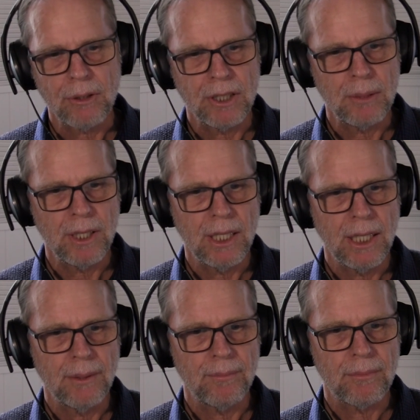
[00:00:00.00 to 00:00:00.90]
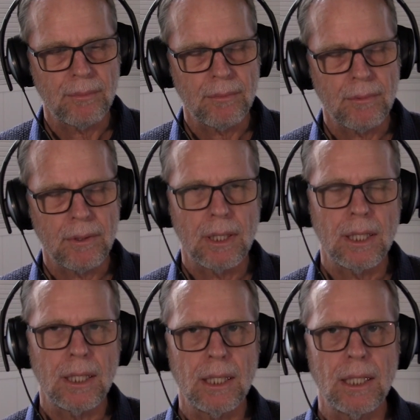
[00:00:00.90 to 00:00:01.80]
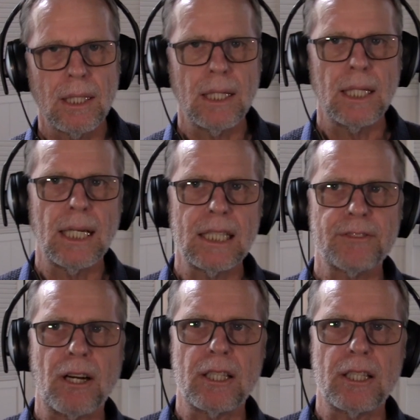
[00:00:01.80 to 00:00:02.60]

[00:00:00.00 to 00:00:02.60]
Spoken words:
Equanimity, as